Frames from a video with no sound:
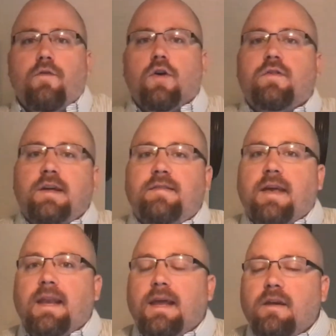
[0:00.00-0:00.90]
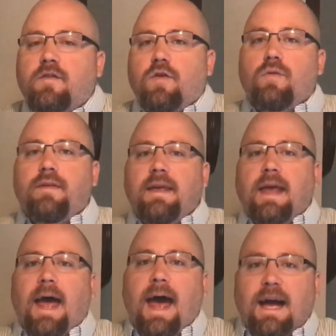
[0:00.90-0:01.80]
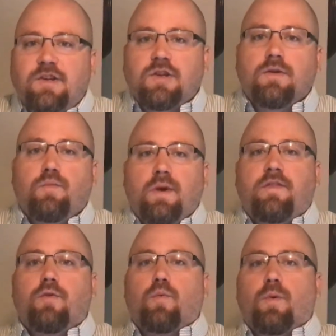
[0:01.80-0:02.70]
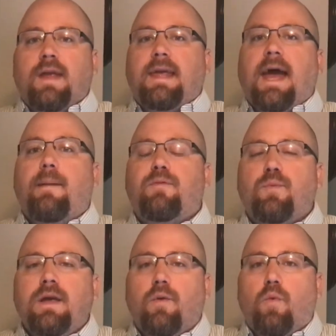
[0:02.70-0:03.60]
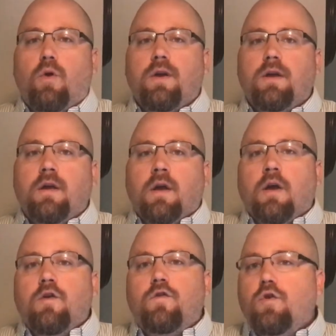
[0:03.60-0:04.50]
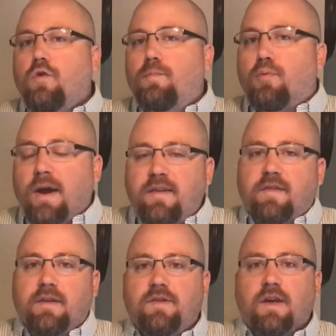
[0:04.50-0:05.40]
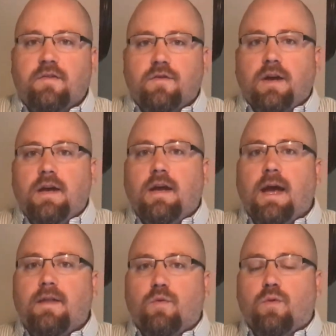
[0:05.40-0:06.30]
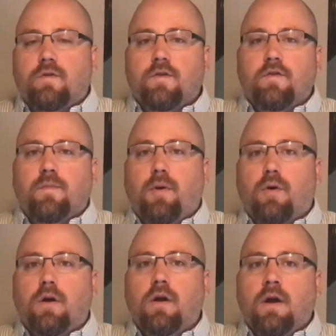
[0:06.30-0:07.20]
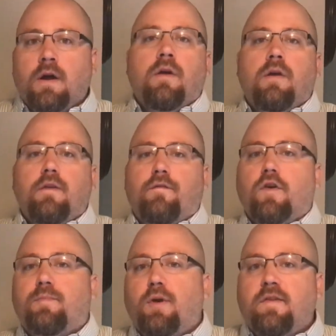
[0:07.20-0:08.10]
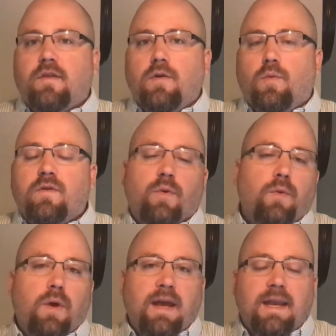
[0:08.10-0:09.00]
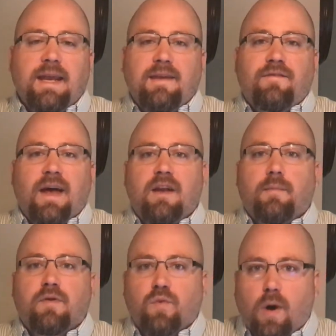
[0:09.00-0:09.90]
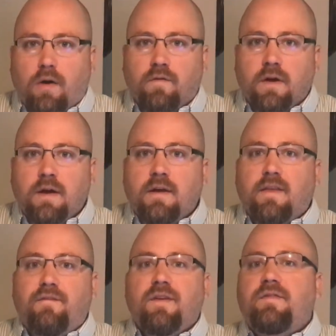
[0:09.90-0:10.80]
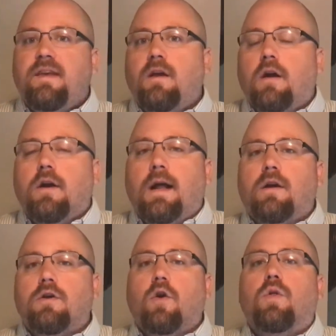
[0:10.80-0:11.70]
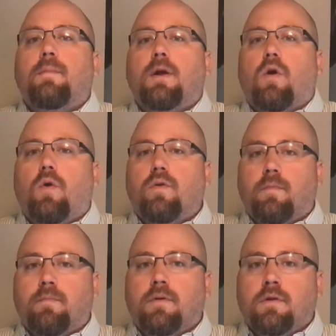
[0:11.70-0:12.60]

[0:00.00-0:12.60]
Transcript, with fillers: First, let's get into the action with the recaps. We awarded two bracelets yesterday at the World Series of Poker. The first bracelet was in event number 12, the $1,500 no limit hold'em.